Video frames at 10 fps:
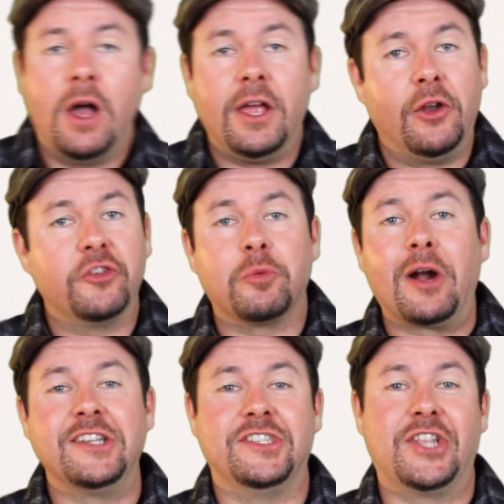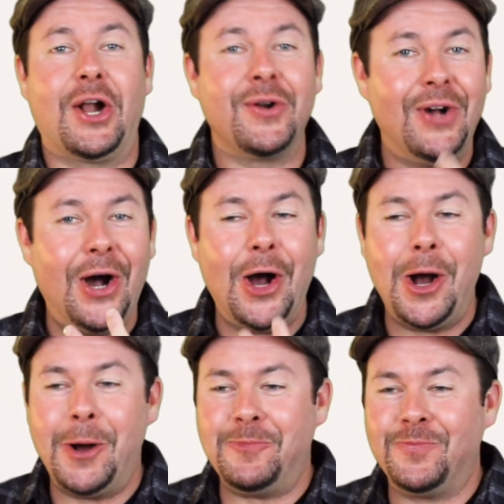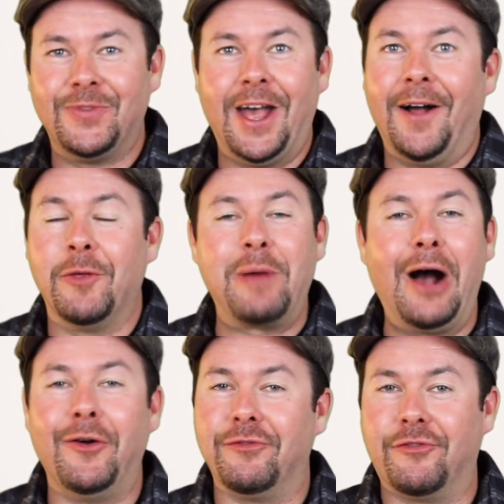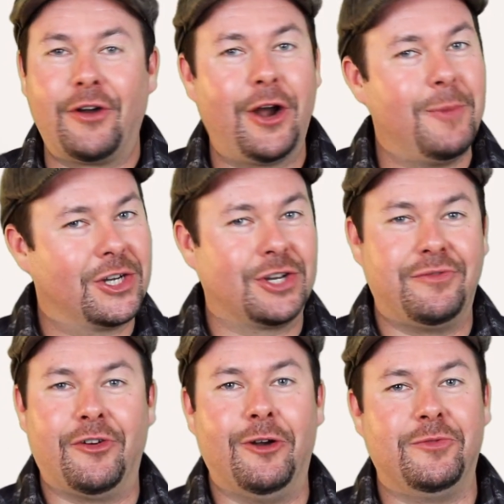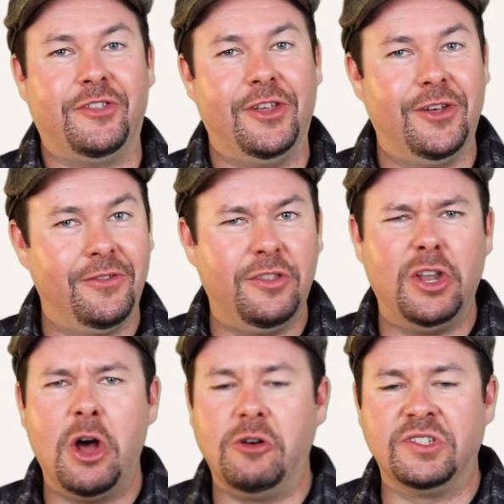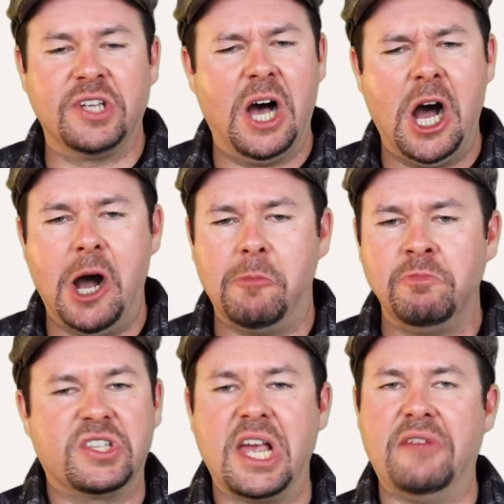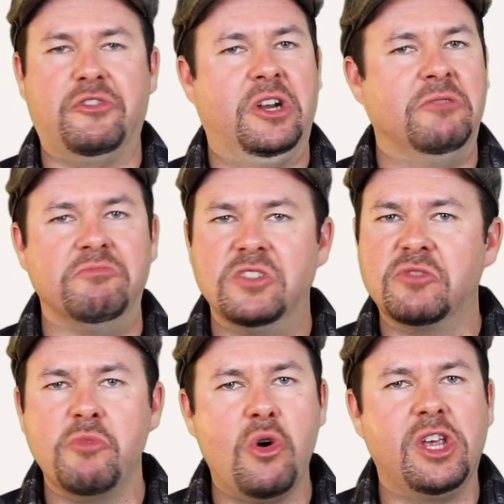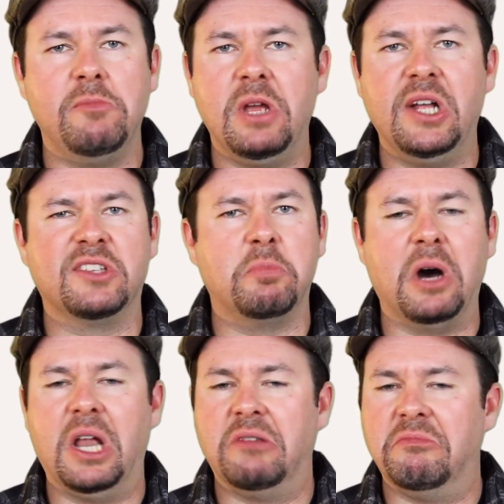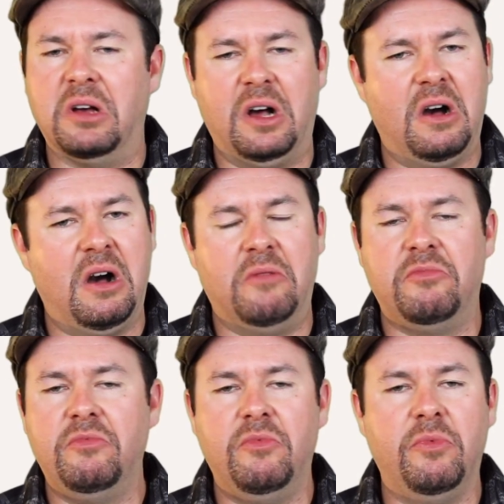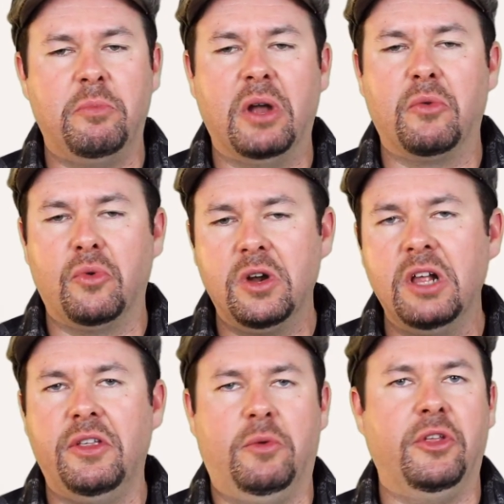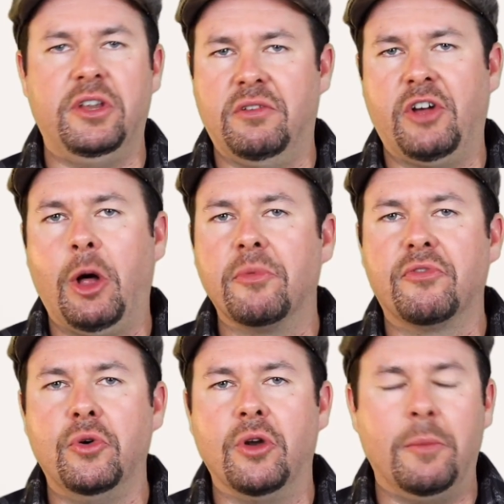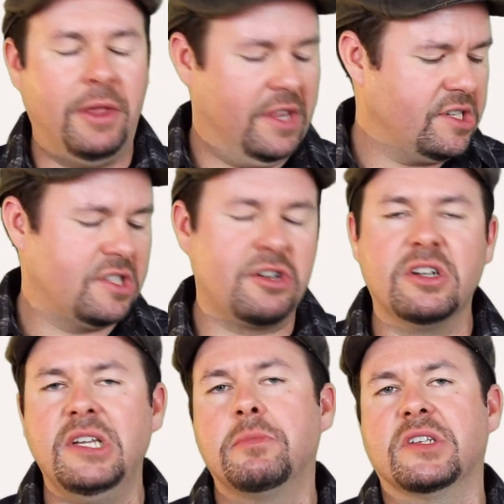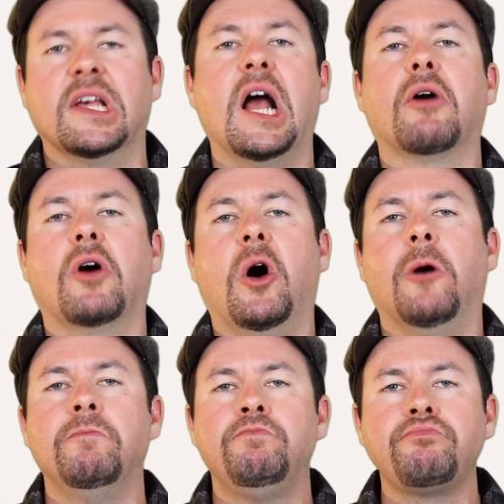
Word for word: Yeah, no surprises there. Um, yeah, the palate very much confirms the, the nose. Um, savory, smoky meats, but, uh, but really, really developed fruit. I mean, this is 13% alcohol.